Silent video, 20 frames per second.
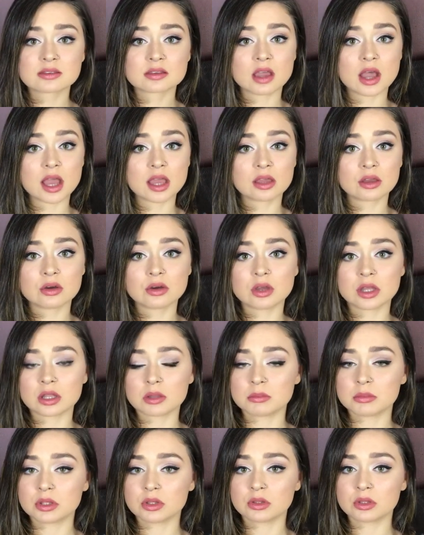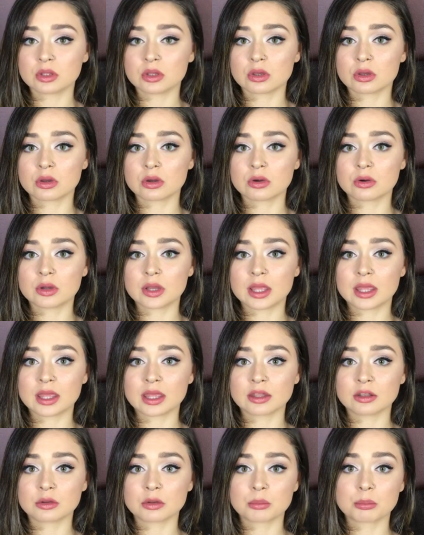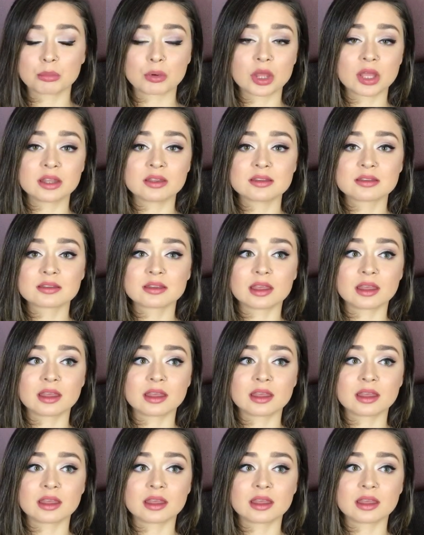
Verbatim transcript: Kyle and Emilio and Brent